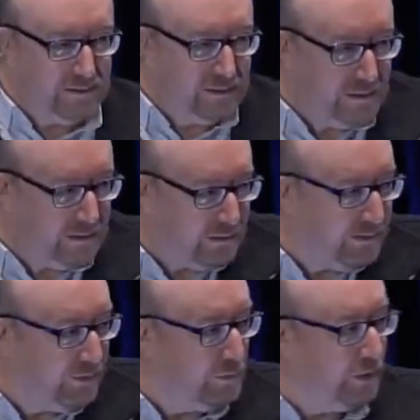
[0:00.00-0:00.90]
you're not
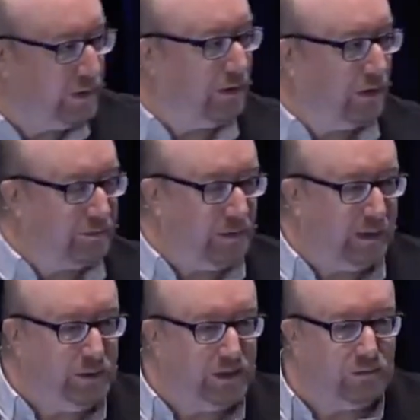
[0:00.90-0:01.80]
in the Word of God and
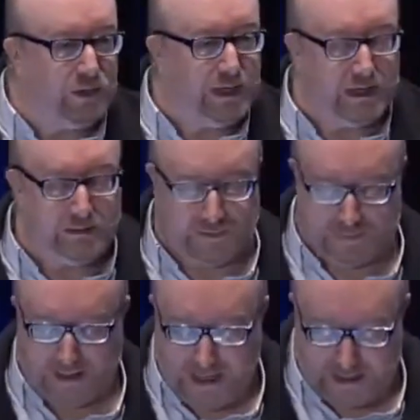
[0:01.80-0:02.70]
maybe you don't really
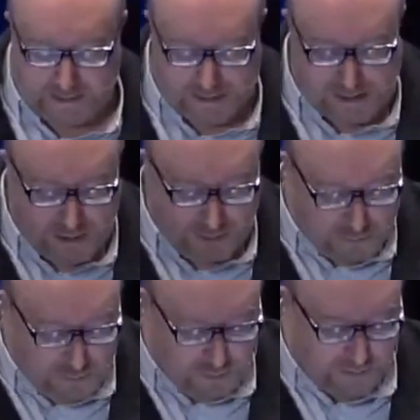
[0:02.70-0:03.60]
understand
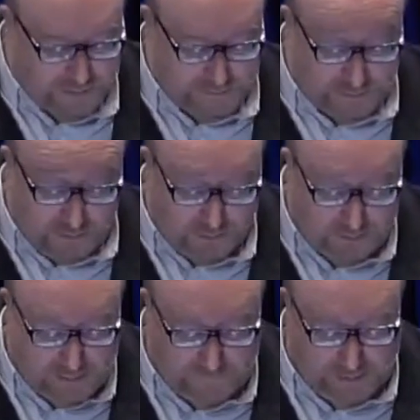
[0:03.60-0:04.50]
who God is and not
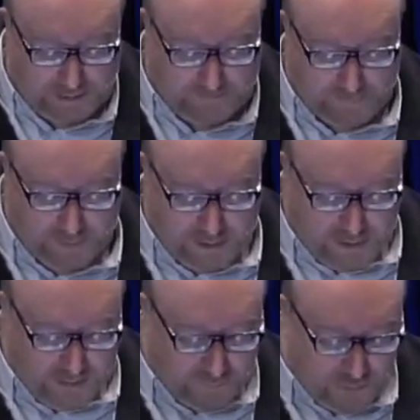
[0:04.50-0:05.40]
giving him
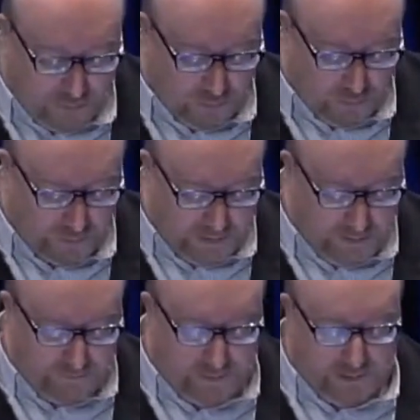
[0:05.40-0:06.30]
the glory
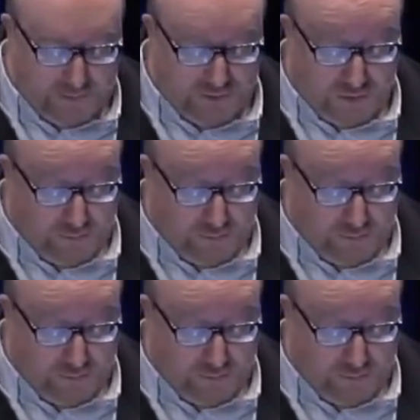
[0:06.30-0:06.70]
that is due.